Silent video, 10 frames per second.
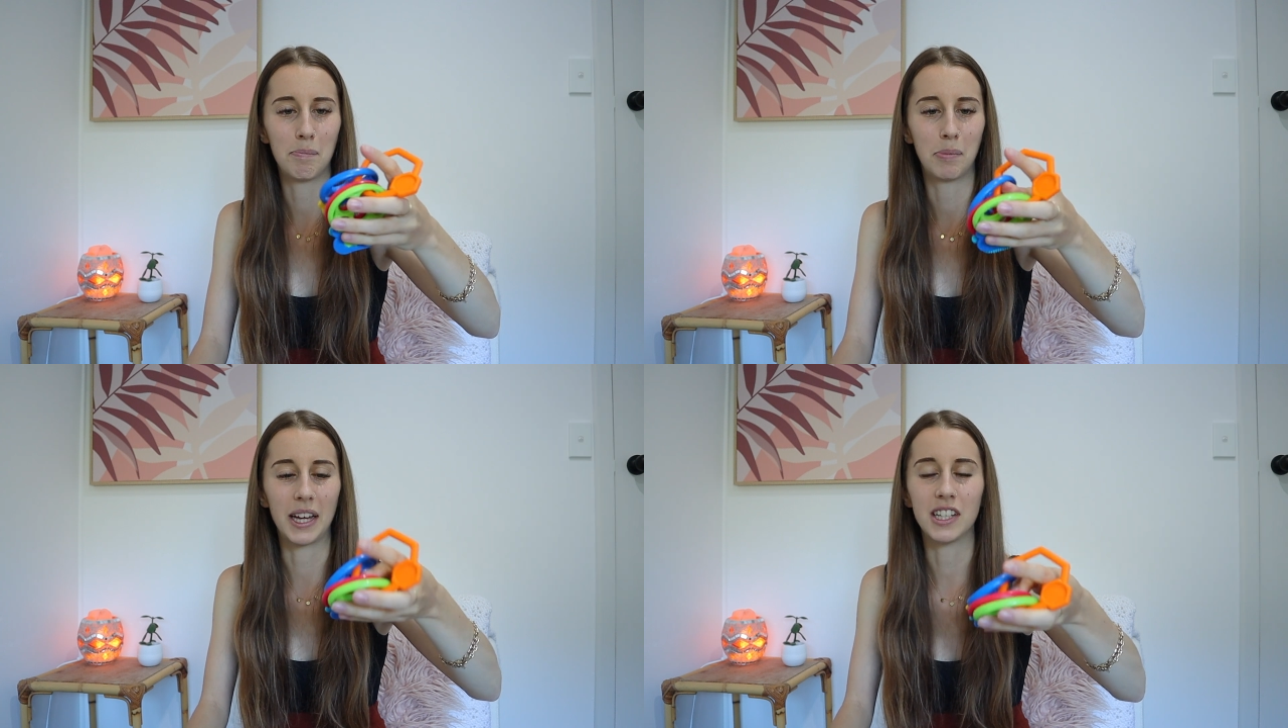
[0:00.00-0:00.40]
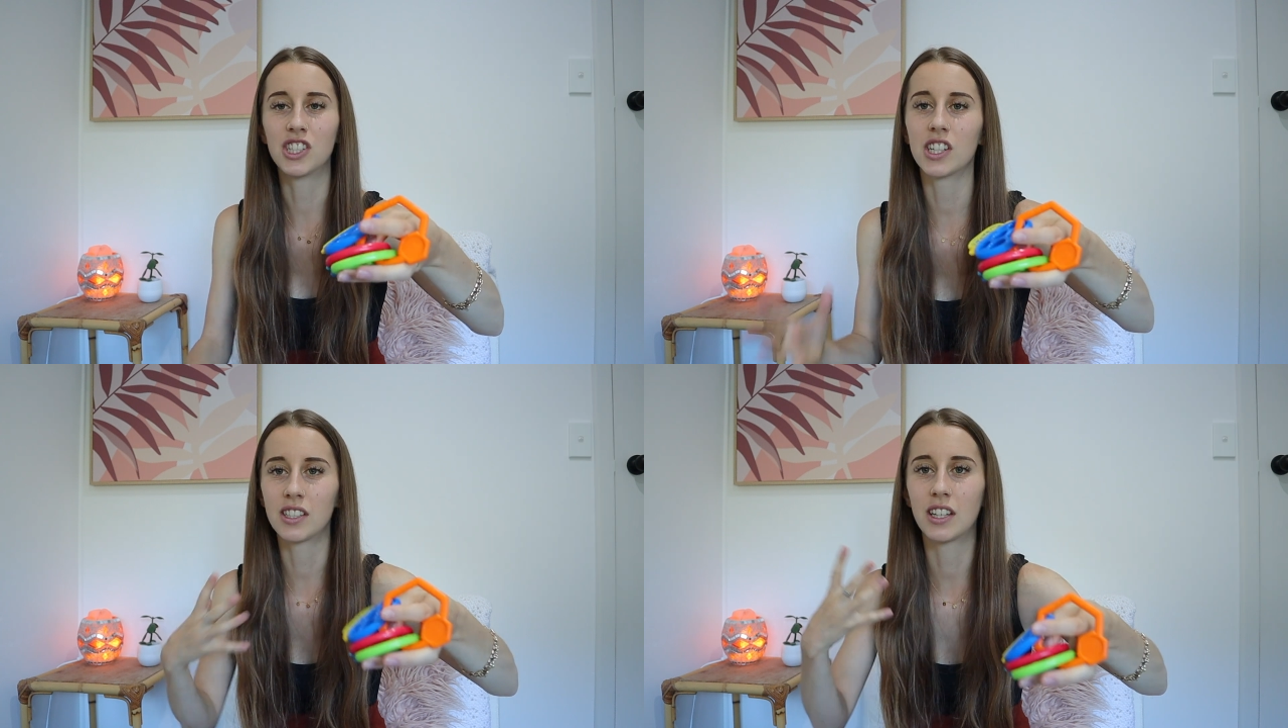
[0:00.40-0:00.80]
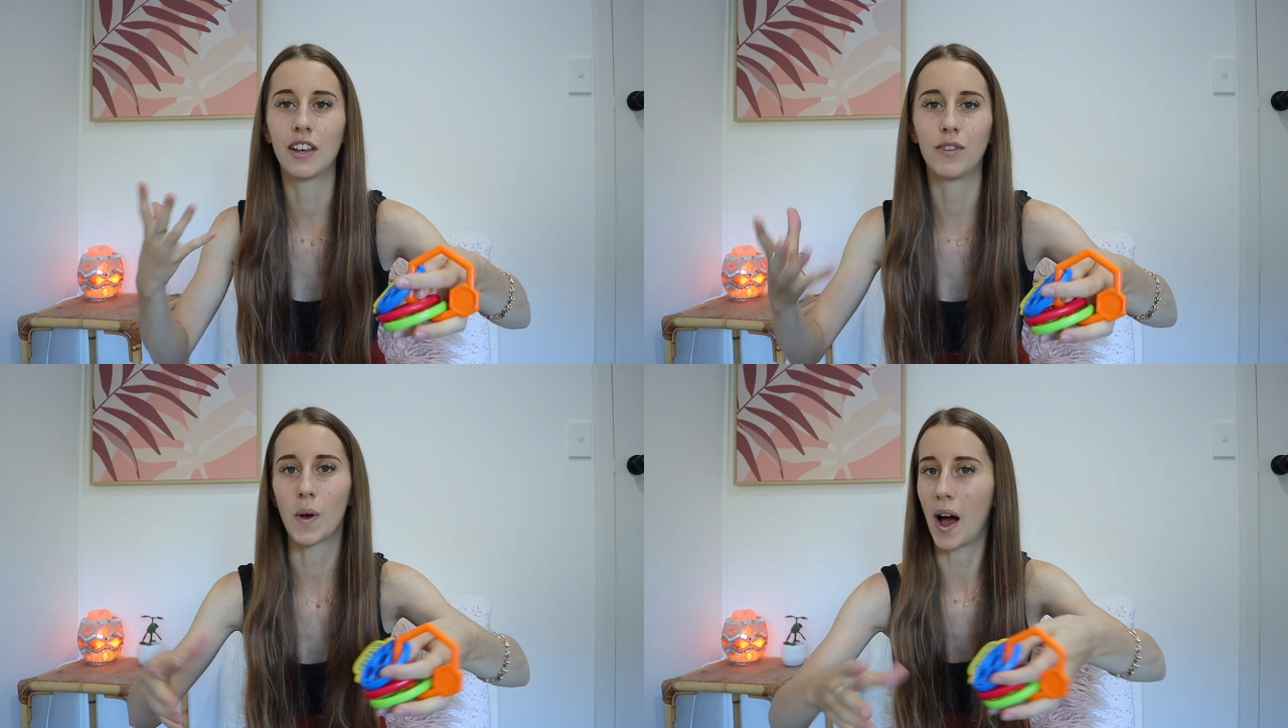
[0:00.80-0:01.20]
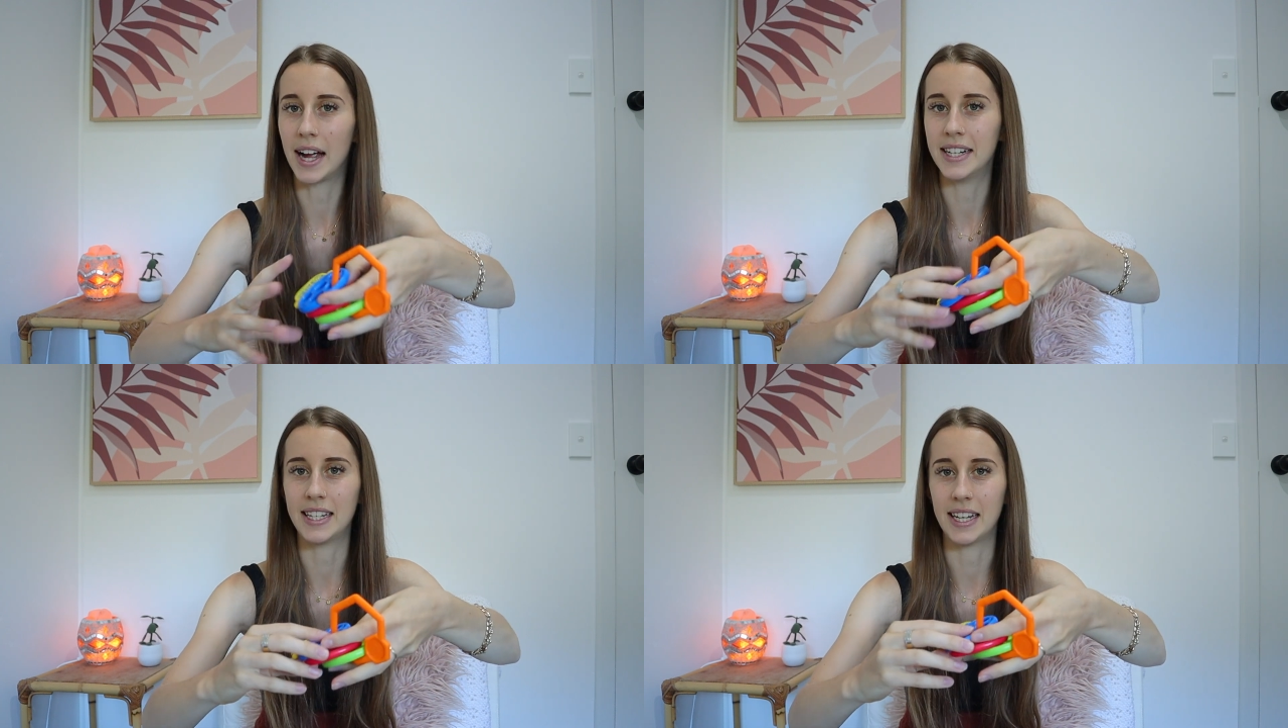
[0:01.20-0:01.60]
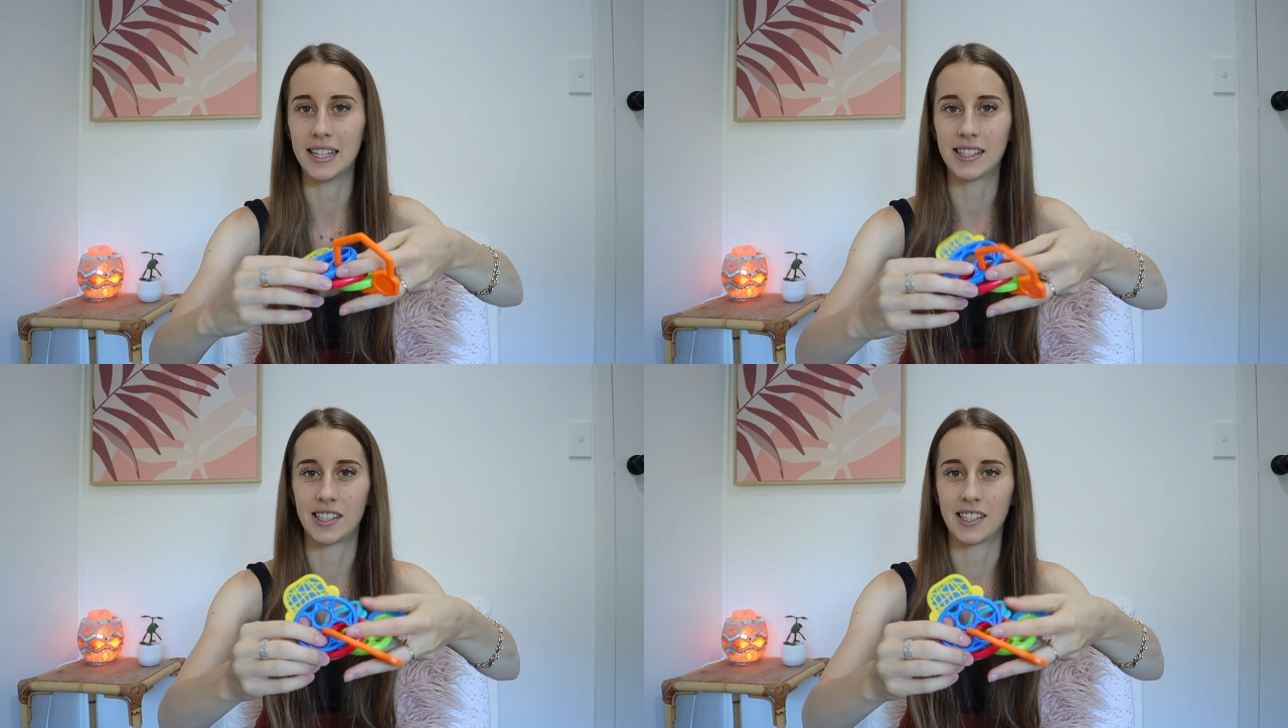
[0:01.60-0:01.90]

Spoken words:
but it's just to give you ideas.